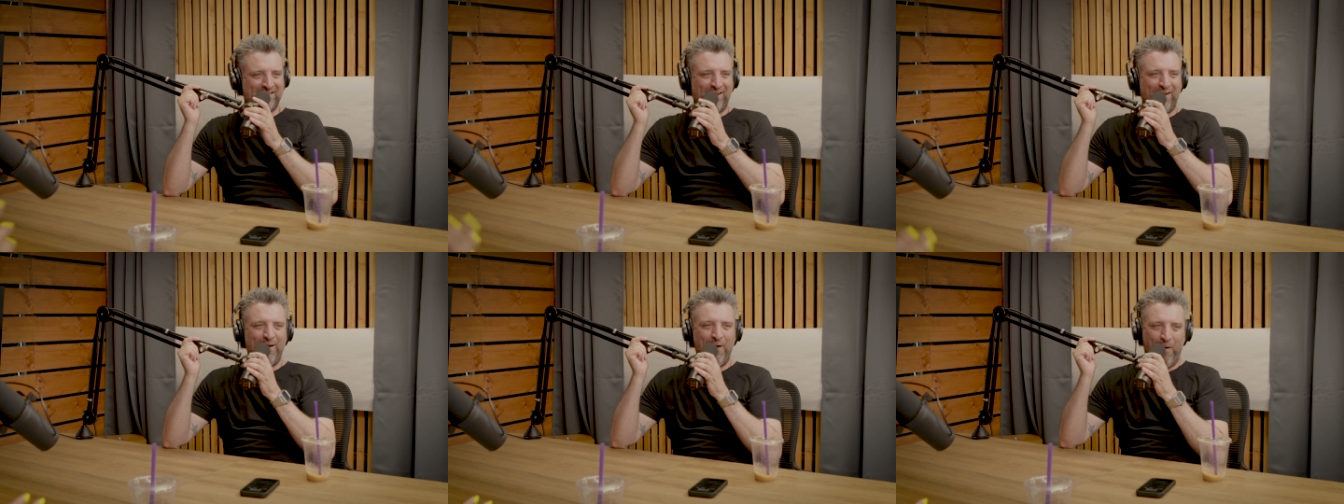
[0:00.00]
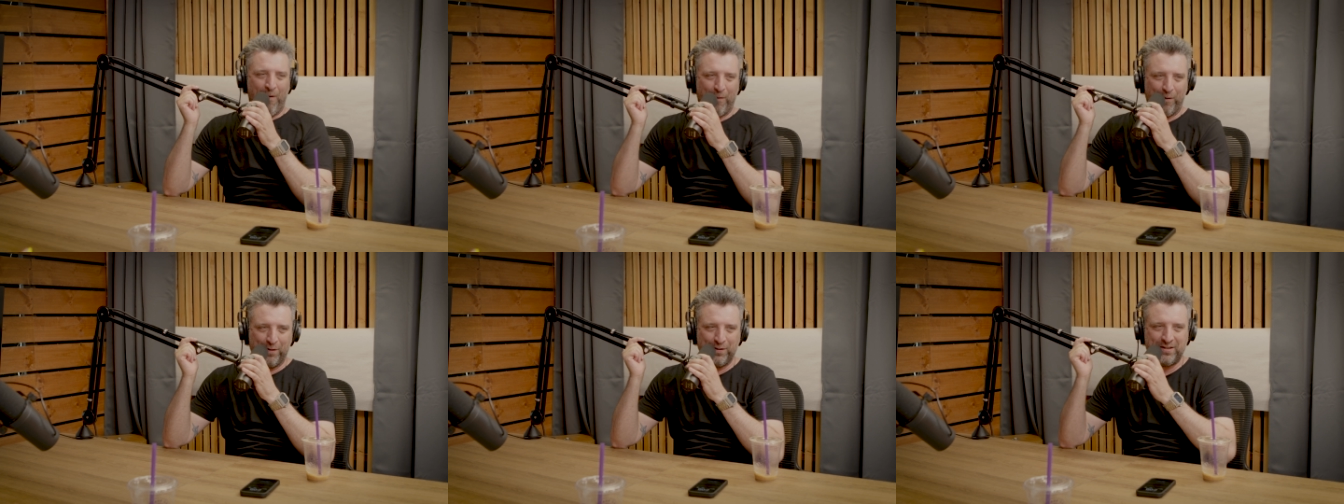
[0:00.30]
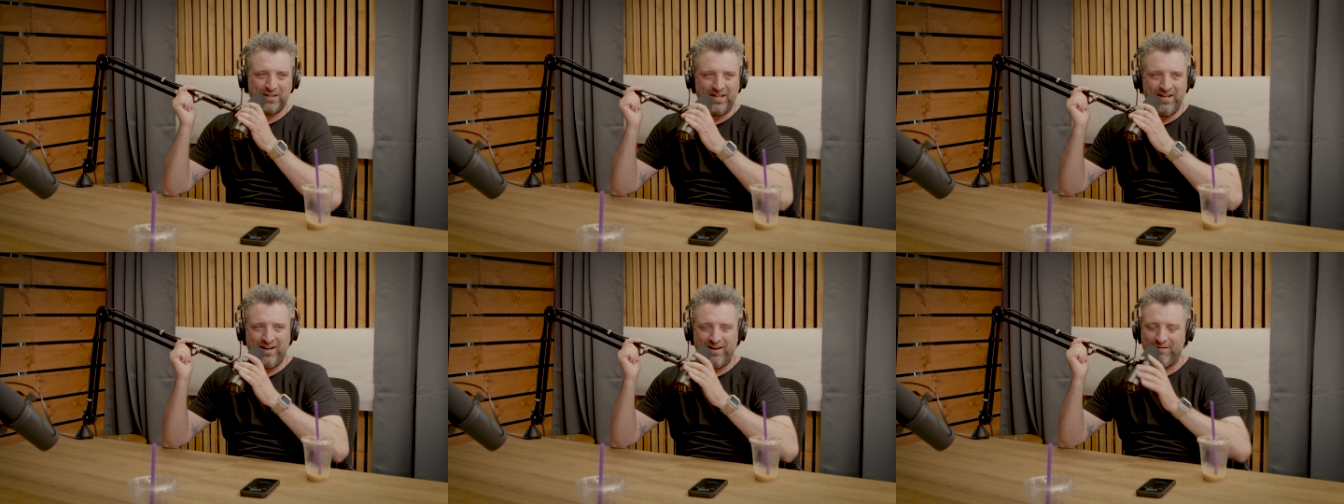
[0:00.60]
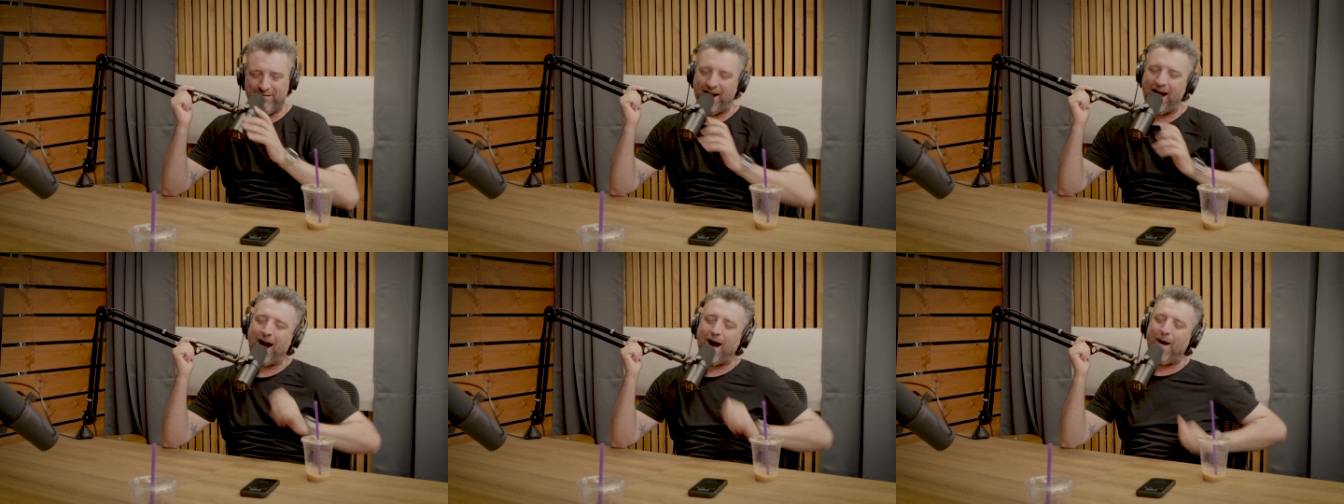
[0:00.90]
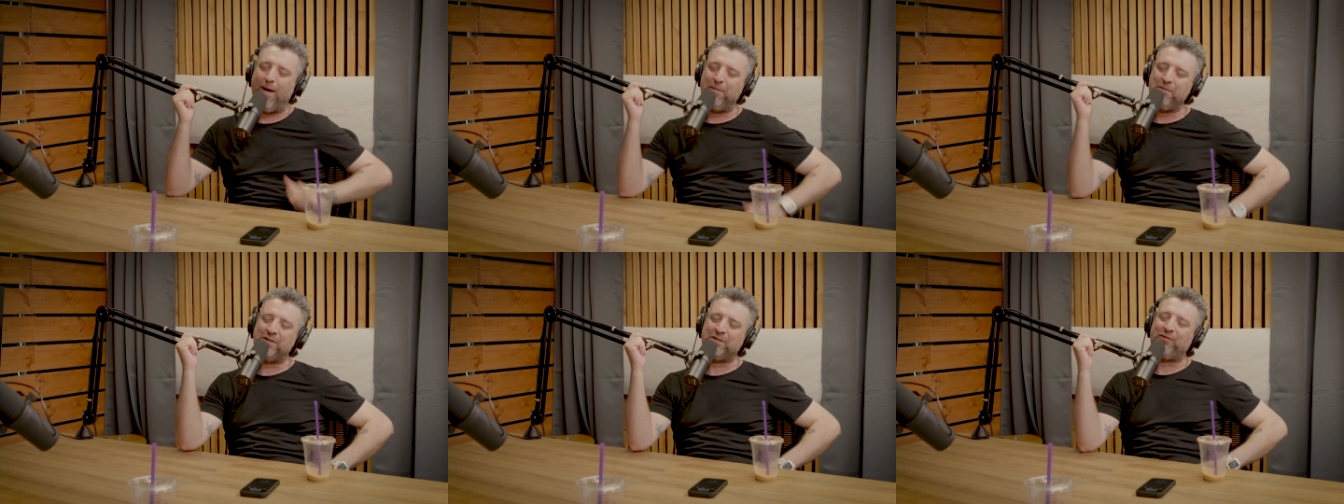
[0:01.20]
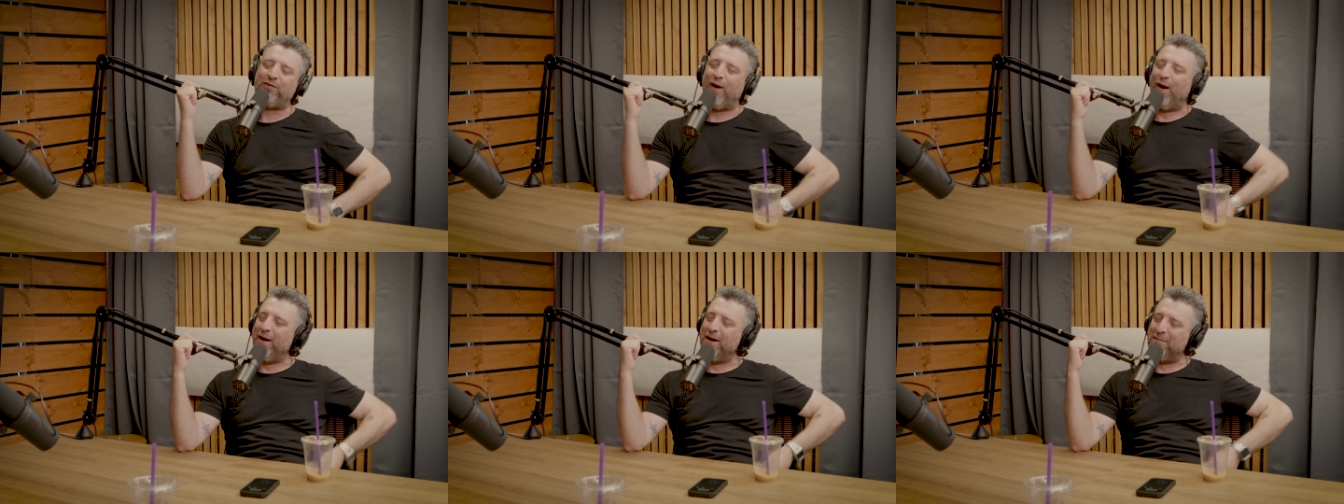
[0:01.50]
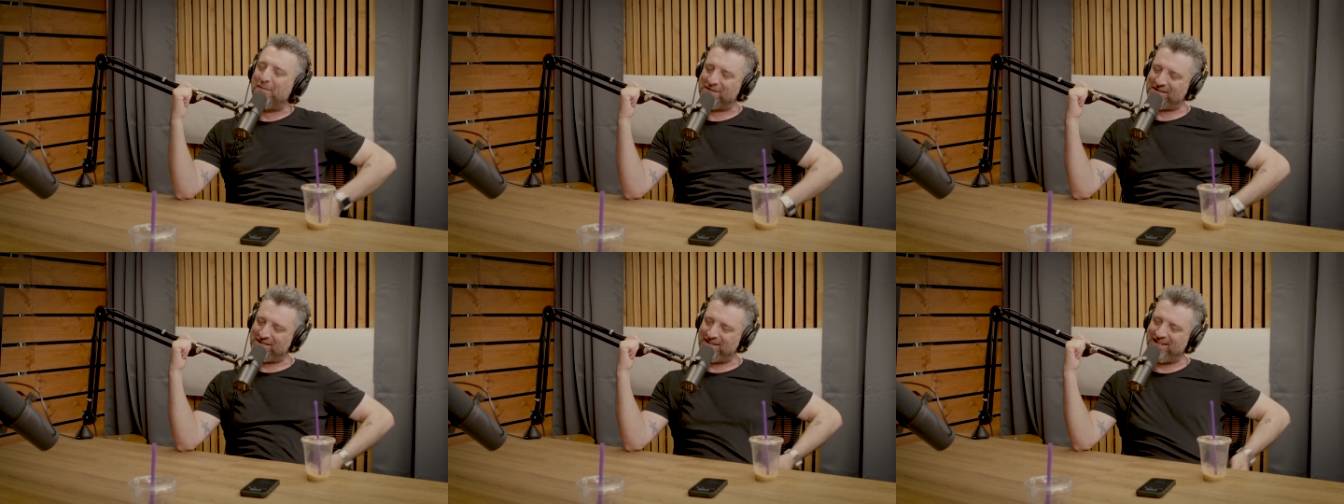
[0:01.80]
there a horse in here? No, I'm just farting in
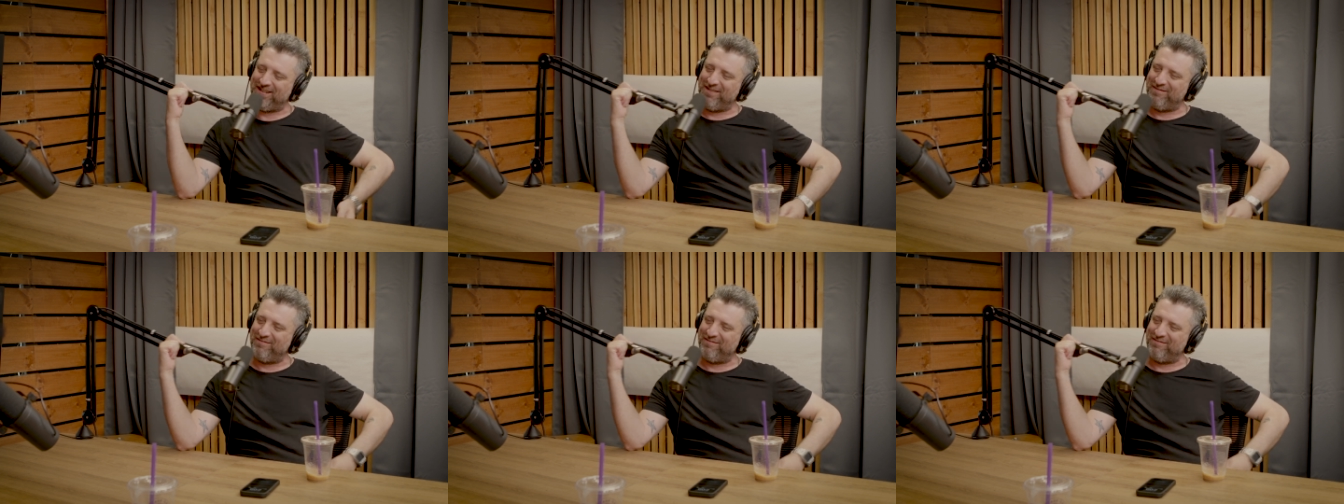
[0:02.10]
my sleep.